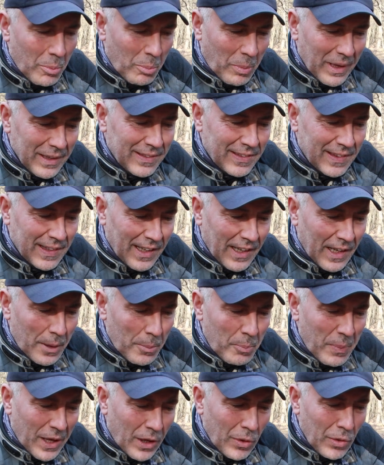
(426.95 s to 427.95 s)
But
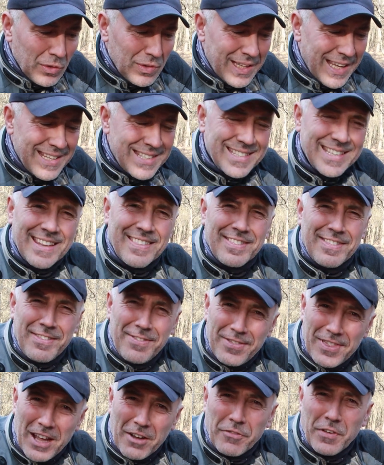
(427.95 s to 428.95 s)
because they said
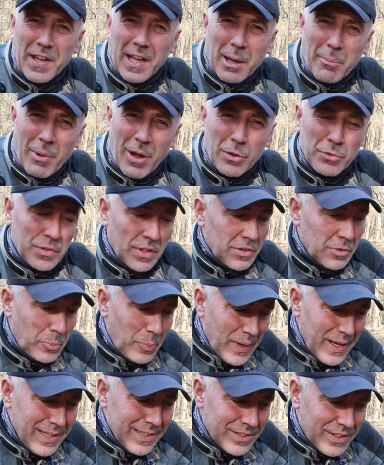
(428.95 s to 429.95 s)
nothing about the
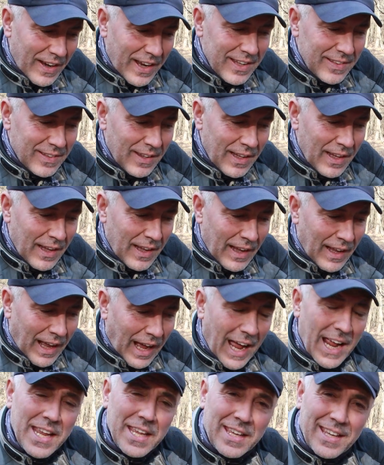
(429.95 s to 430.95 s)
springs rate,
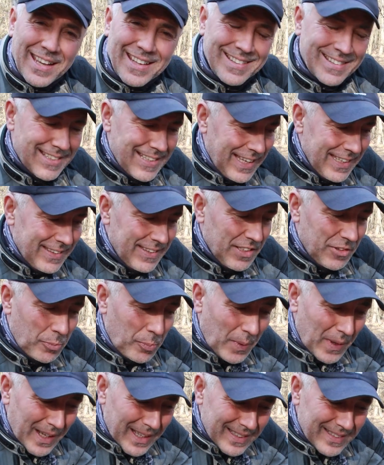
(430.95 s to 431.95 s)
I guess that the
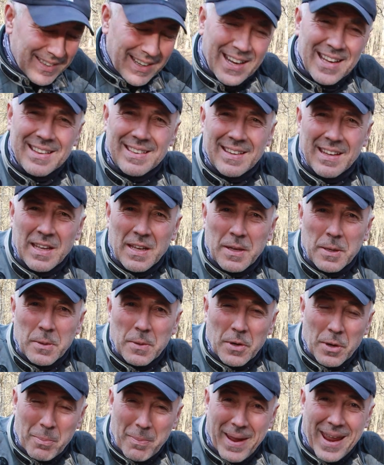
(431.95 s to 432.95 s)
springs rate
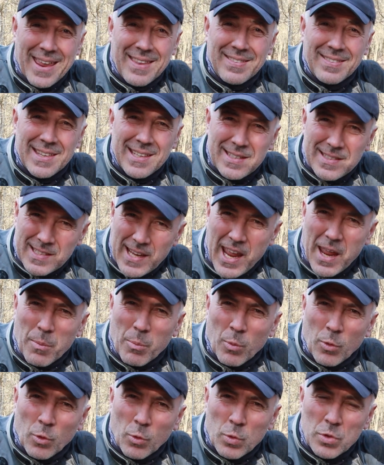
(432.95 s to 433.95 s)
remain the
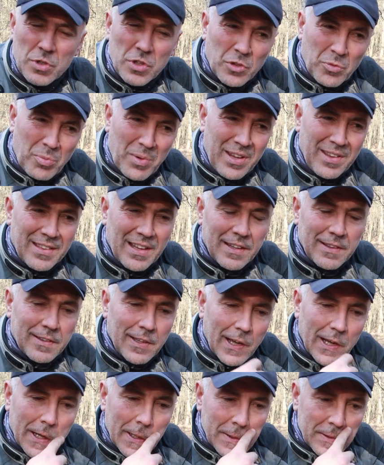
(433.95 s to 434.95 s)
same, which is mean that
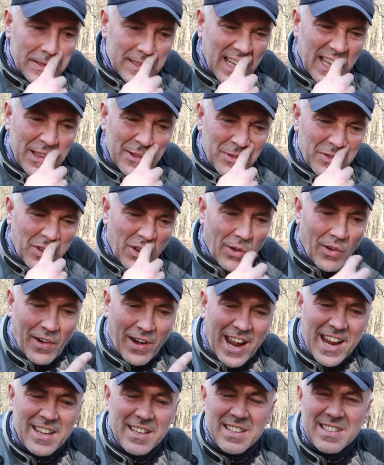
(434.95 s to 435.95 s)
they're set for
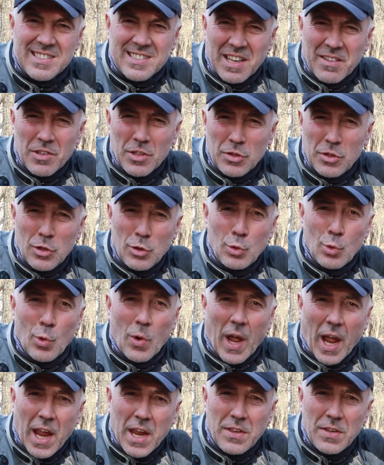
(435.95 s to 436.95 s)
a rider 70
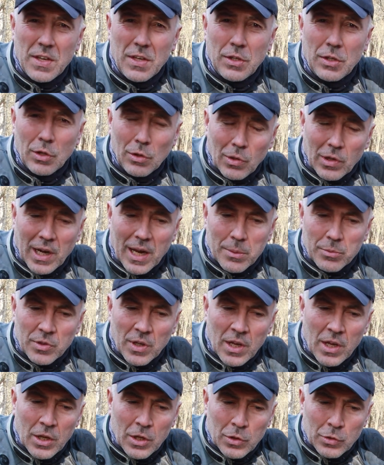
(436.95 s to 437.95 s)
to 80
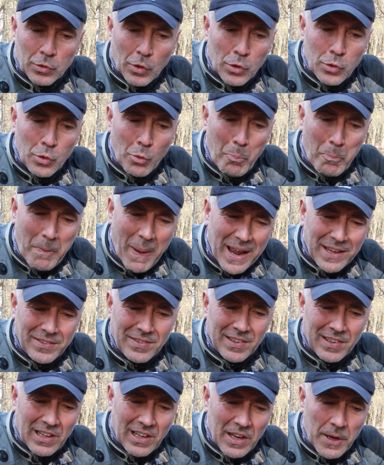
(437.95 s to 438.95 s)
kilograms. So you
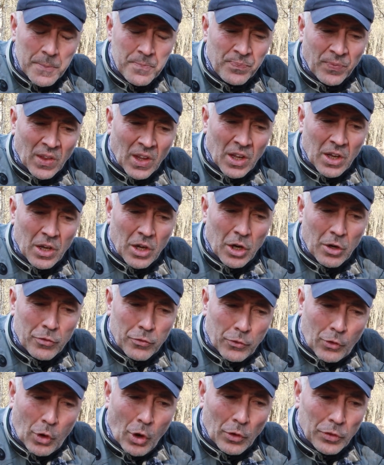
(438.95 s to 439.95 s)
basically
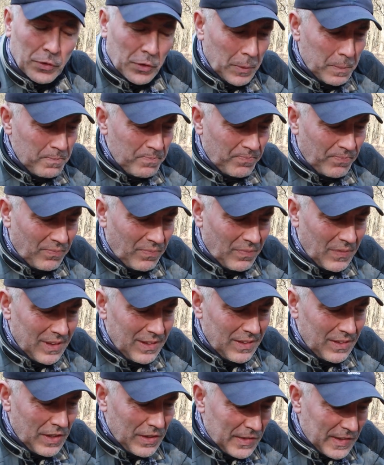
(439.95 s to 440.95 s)
have got
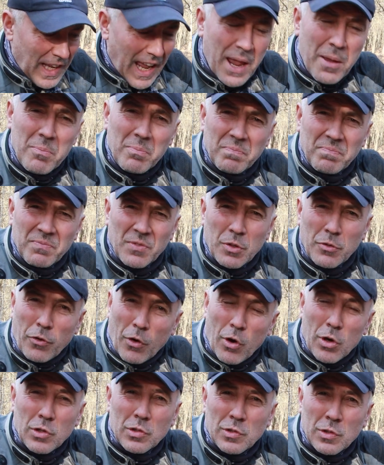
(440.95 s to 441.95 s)
the same
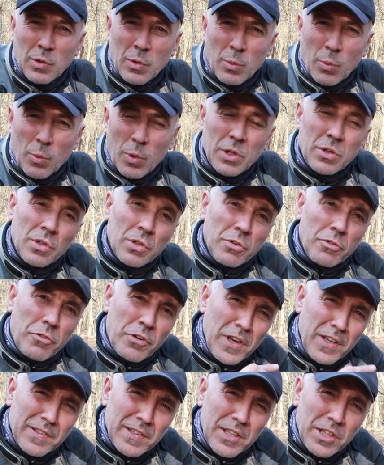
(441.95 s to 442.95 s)
forks with
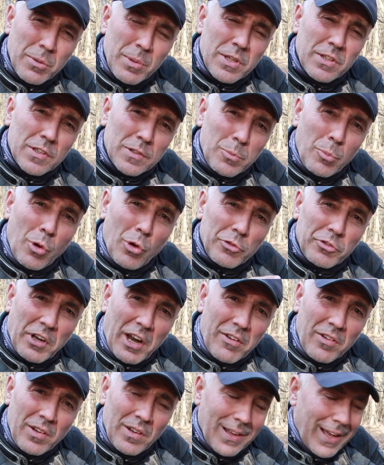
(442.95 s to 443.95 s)
3 centimeters more
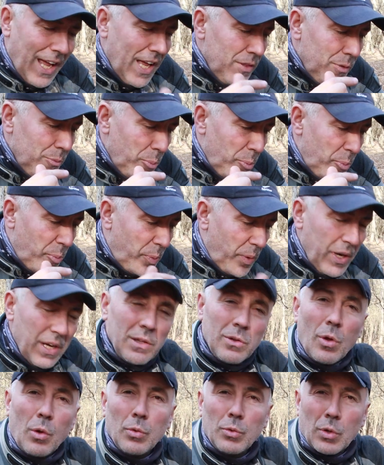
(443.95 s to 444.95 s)
travel and
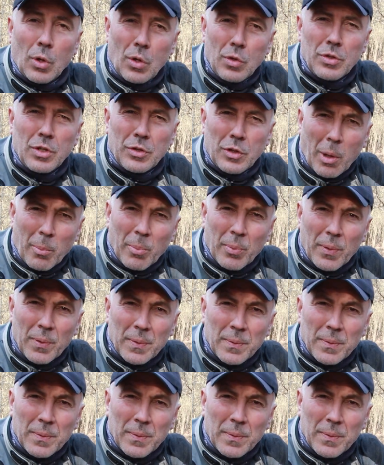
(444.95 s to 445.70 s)
preload on the top.